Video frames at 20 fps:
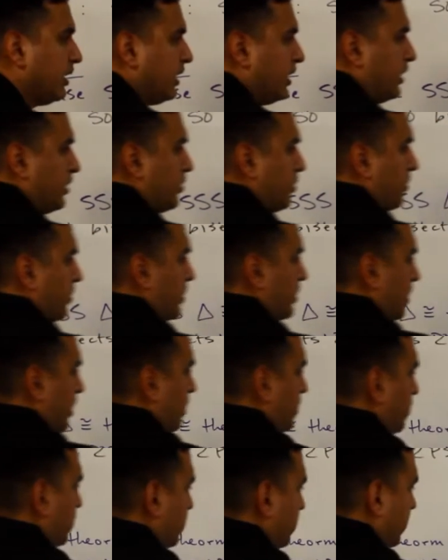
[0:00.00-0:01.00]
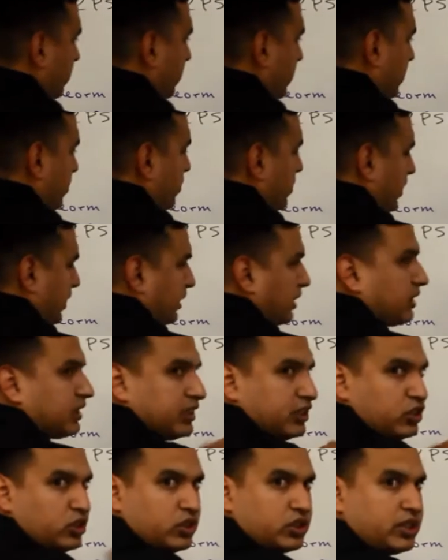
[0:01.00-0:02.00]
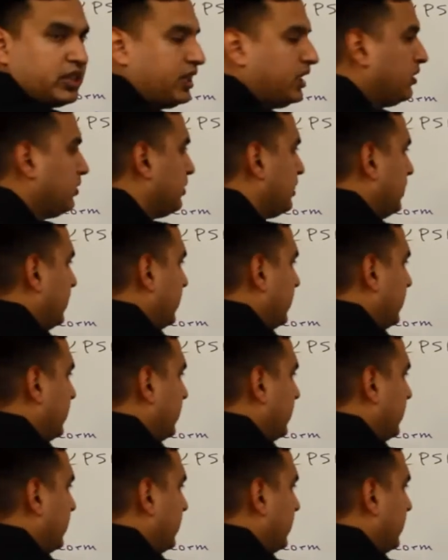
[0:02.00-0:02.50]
it is horizontal, so we could technically just count